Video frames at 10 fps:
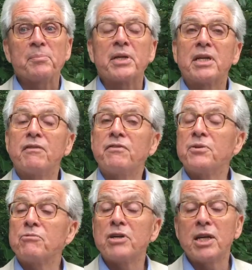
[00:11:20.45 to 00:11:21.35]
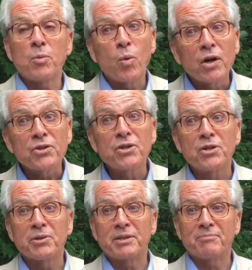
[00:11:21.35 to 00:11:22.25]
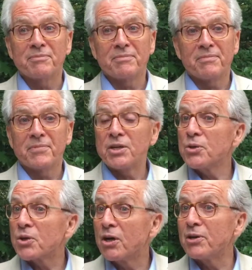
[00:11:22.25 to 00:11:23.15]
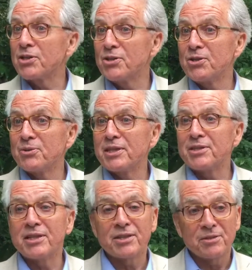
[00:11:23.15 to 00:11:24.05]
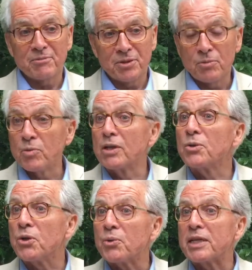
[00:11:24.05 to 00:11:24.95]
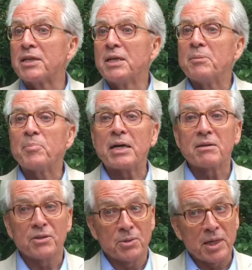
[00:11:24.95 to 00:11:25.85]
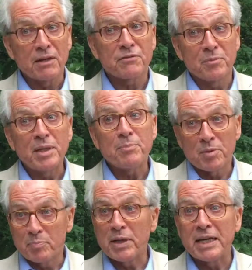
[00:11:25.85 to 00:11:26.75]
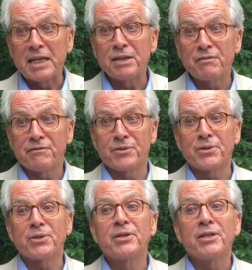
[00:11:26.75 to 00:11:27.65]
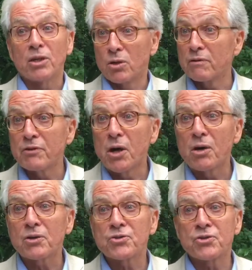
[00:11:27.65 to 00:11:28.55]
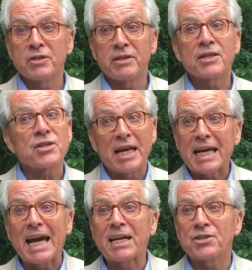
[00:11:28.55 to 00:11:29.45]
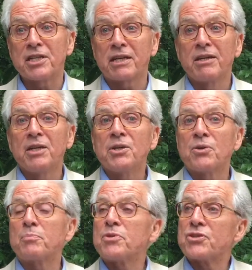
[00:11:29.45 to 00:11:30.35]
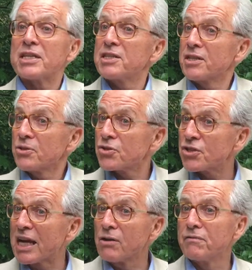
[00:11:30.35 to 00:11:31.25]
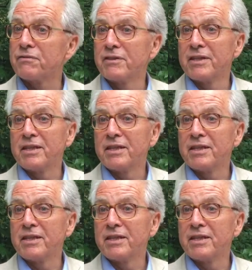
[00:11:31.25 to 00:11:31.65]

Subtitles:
But if you really want to do it, then you're going to do it, and you will do it. But you have to be prepared for a lot of knocks. It's like acting. You're presenting yourself.